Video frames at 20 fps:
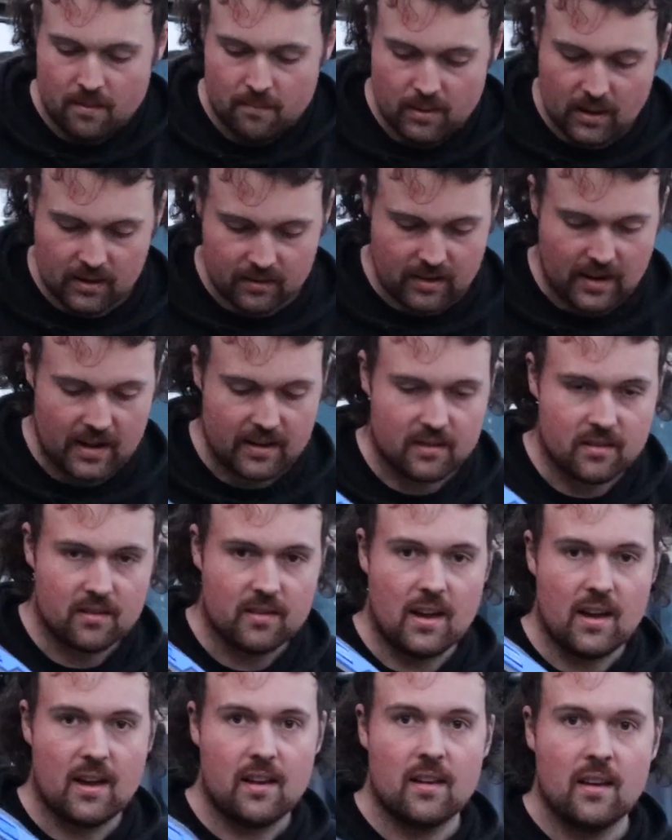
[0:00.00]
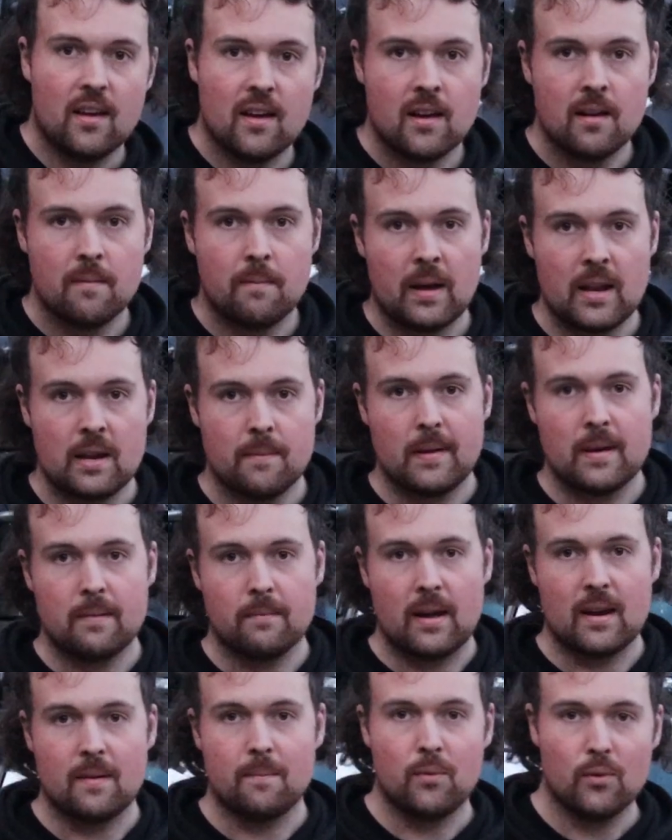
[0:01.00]
plug that into that, bada bing
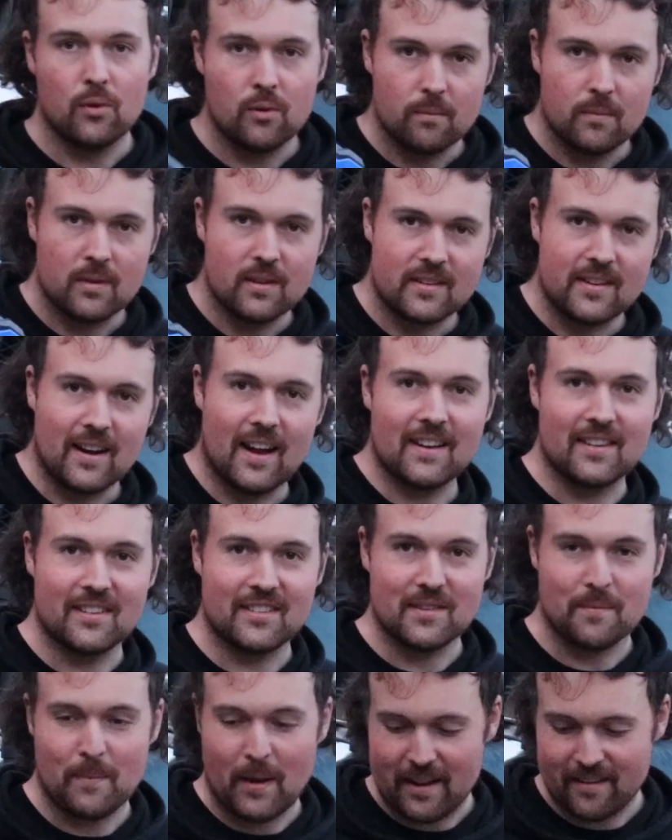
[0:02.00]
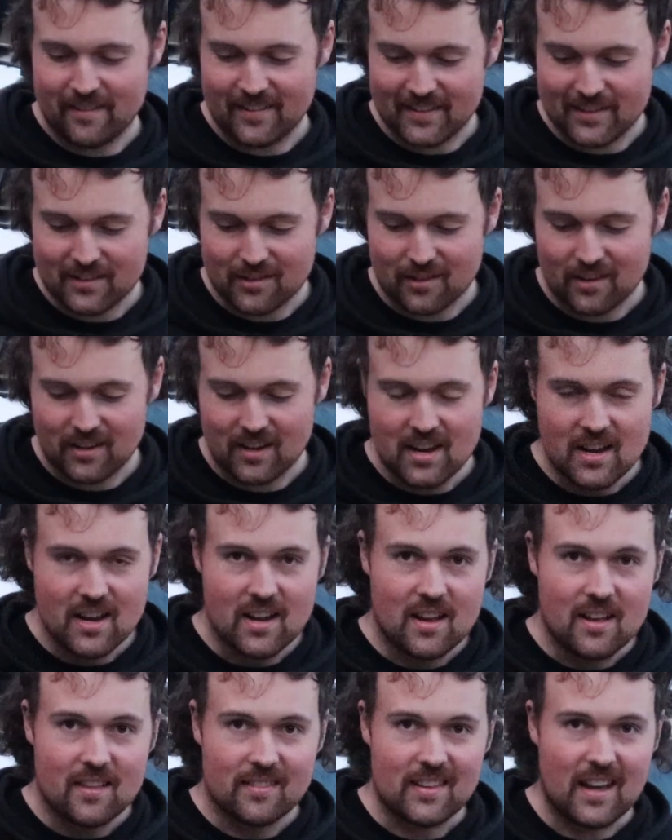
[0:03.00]
bada boom, charges your batteries. So
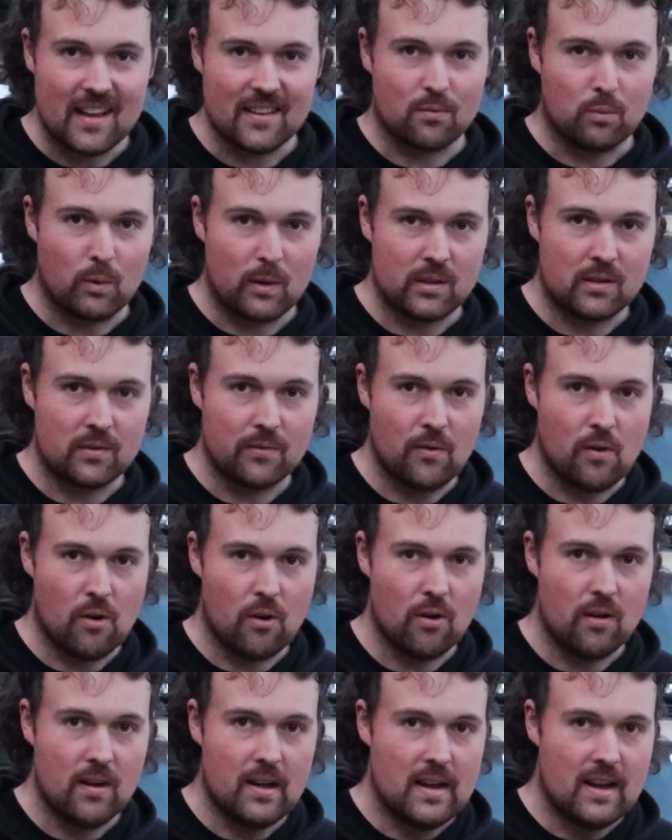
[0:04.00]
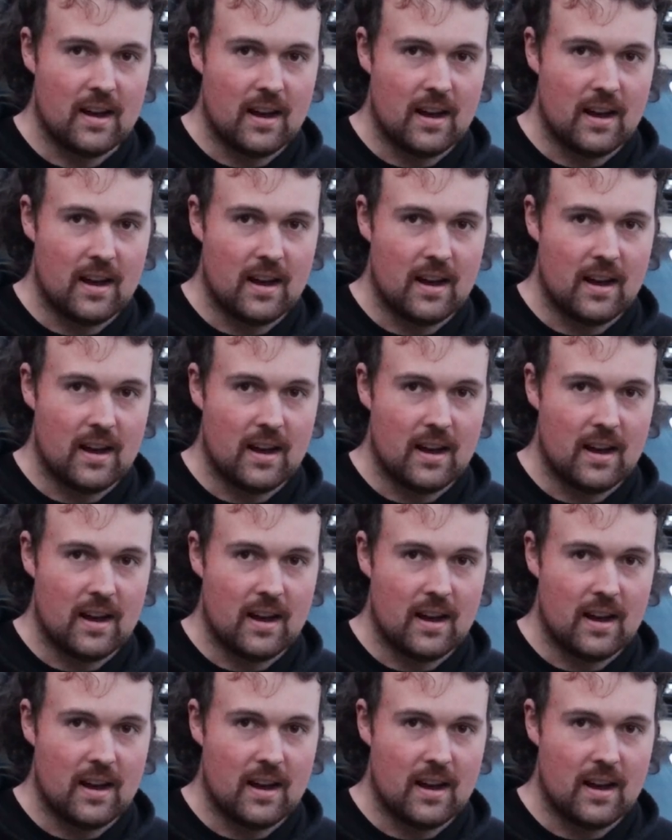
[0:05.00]
that's what it's for.